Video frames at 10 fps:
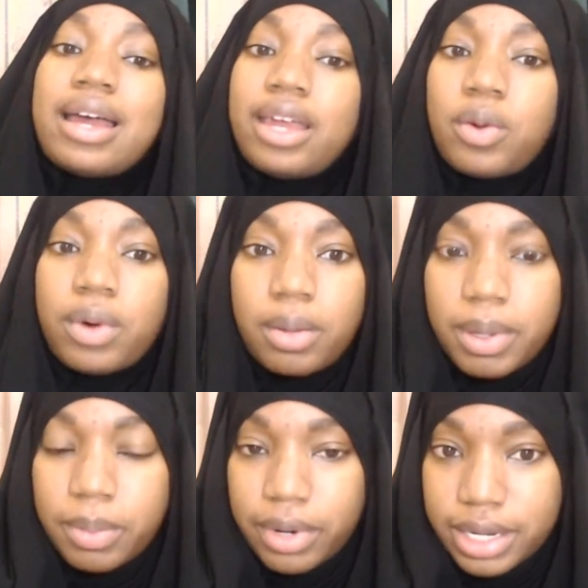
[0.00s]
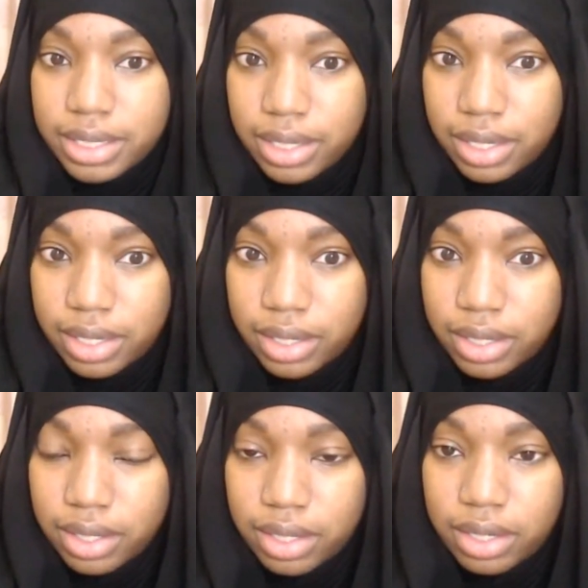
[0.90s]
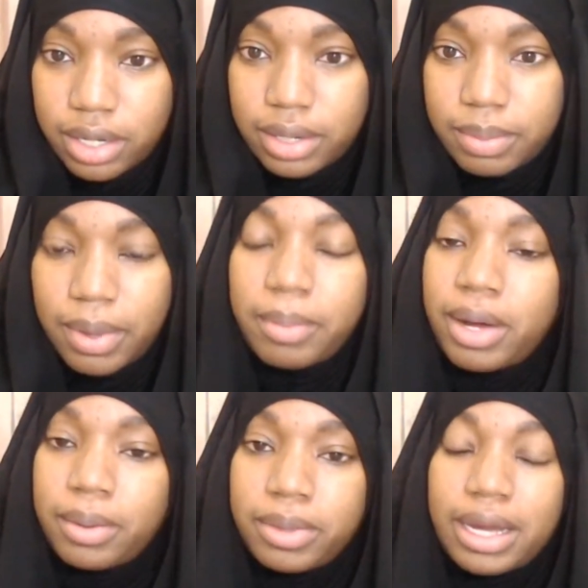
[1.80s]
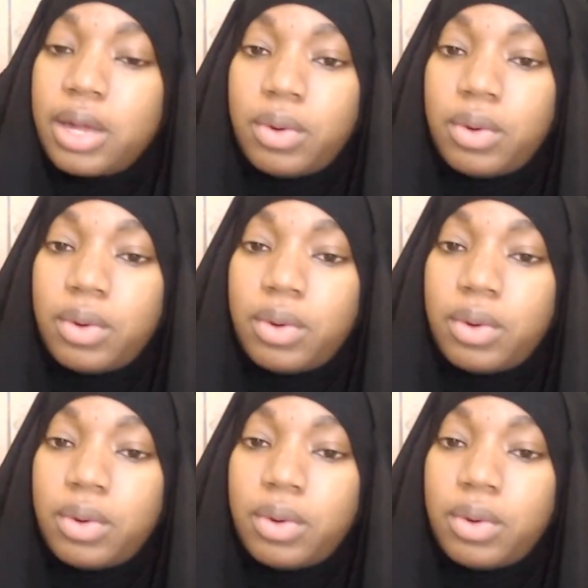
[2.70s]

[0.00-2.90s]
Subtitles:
while memorizing, dying